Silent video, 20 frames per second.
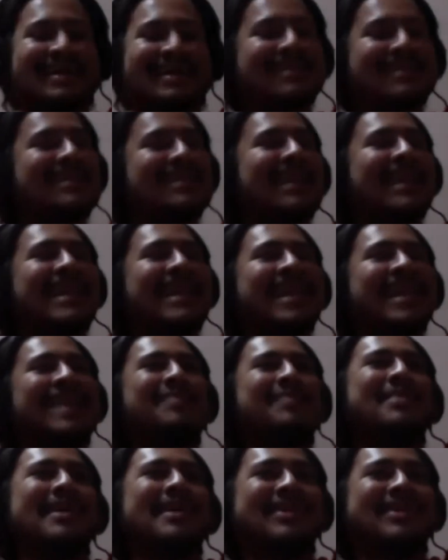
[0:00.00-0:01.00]
getting up at
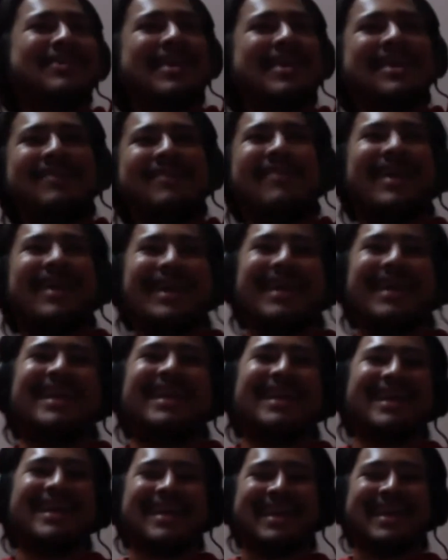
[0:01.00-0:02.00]
12, 1,
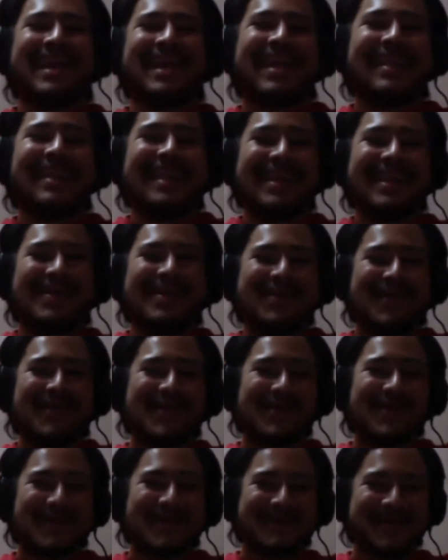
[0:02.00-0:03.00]
then don't know
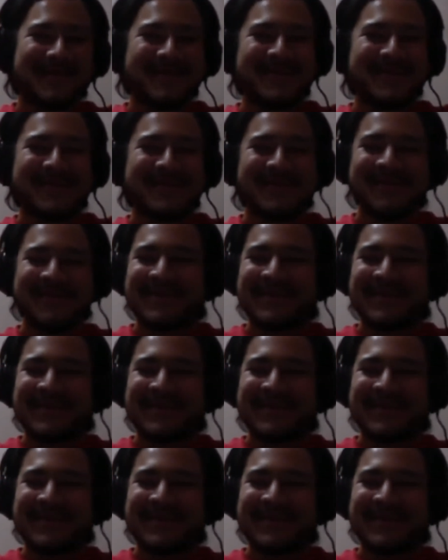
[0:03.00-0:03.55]
what to do.